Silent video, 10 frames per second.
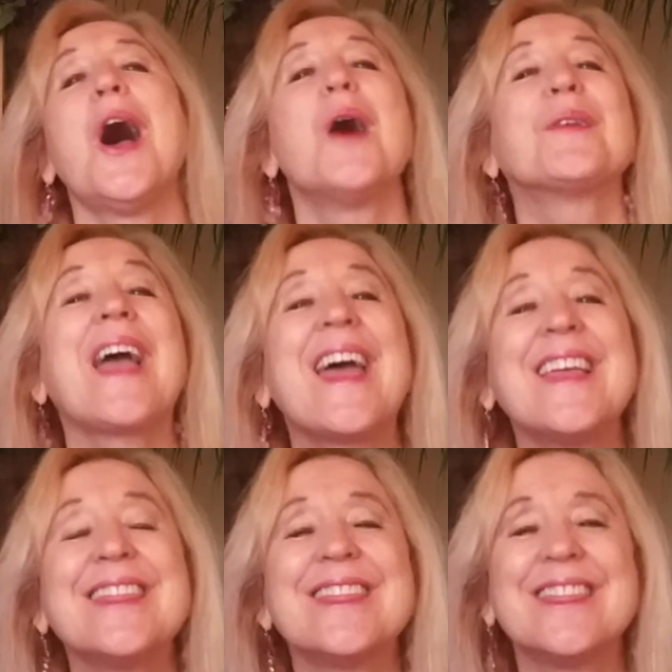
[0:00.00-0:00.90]

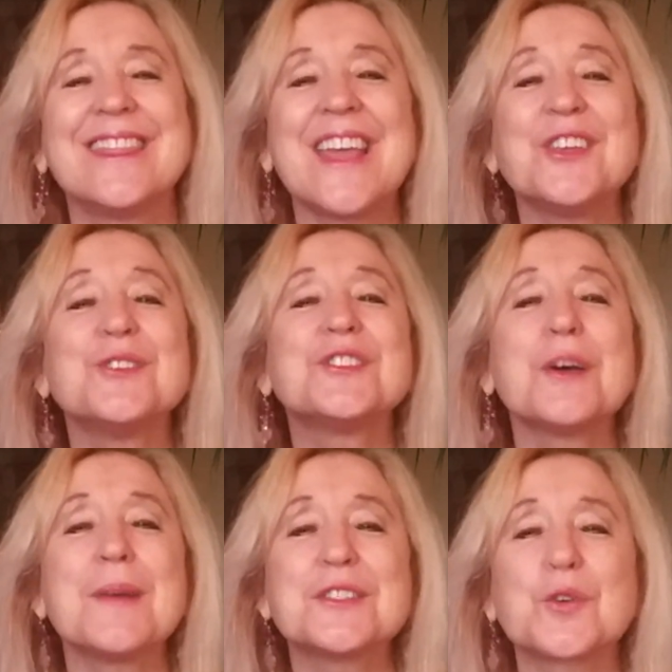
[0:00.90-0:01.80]
Okay. Thank you so
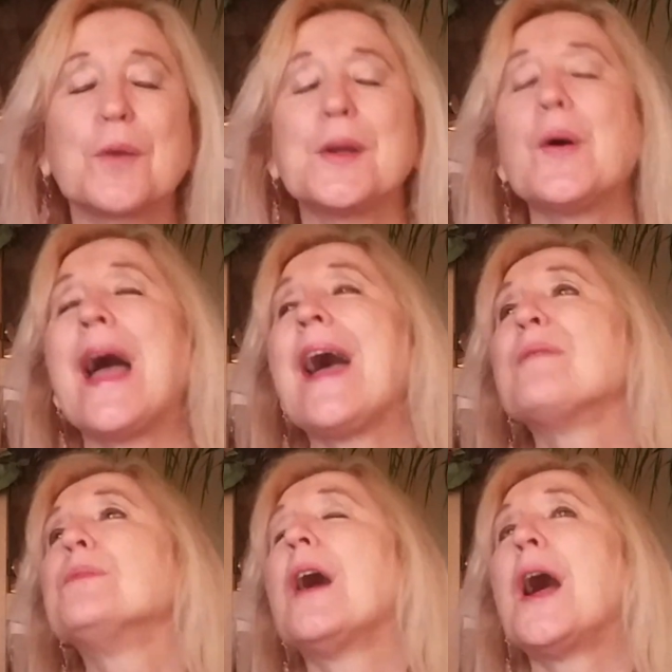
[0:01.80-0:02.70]
much, Scorpio. I
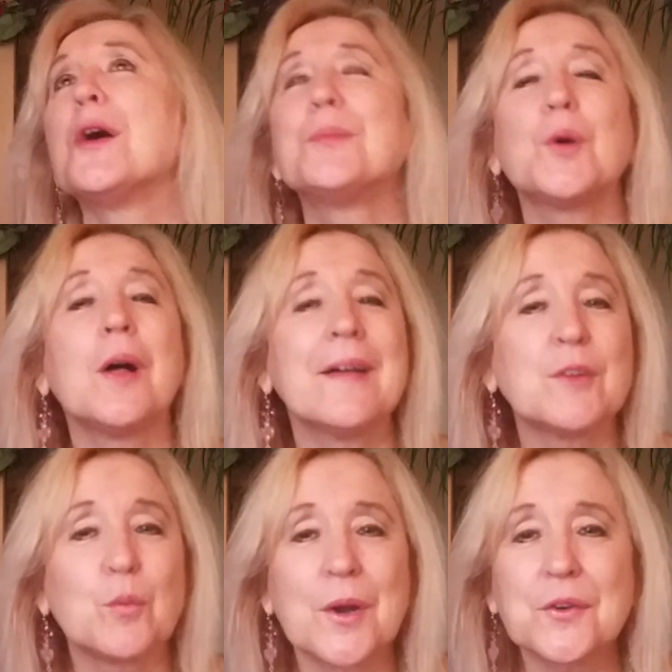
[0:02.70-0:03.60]
hope you all have
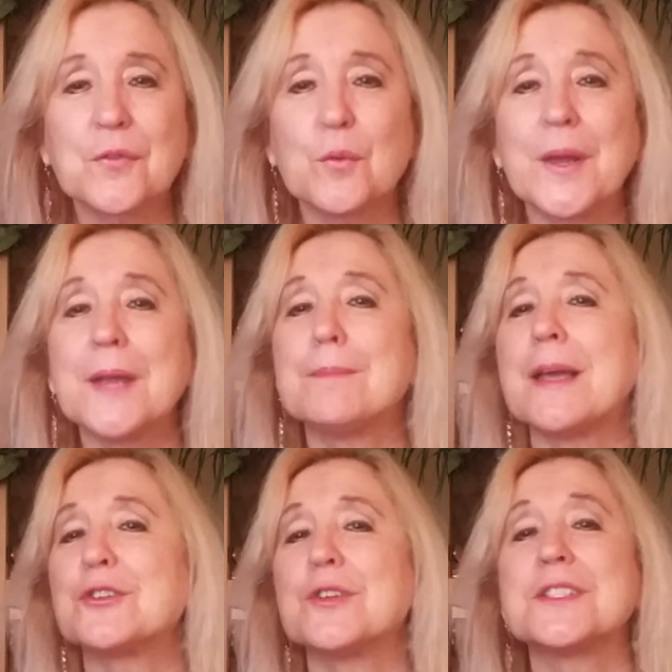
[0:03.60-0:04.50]
a wonderful week.
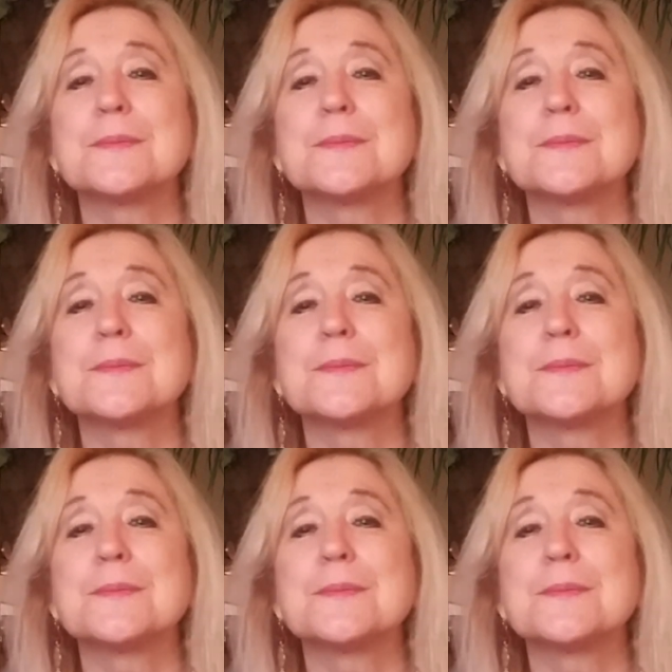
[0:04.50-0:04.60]
Make sure and